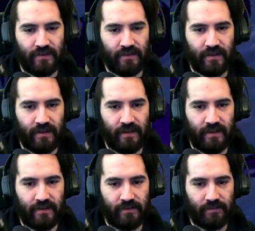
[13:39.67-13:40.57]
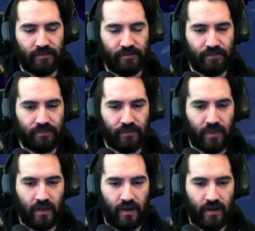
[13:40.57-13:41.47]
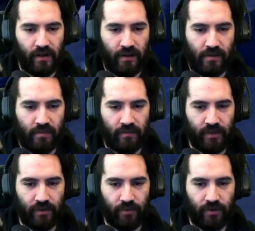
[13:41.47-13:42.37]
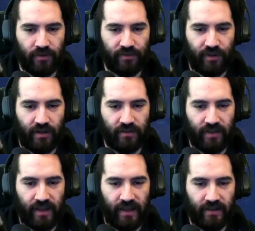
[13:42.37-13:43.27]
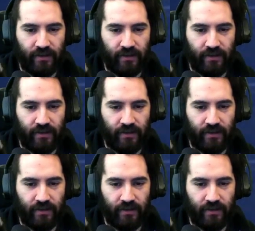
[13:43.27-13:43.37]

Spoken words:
All right, I'm gonna run to the side on that.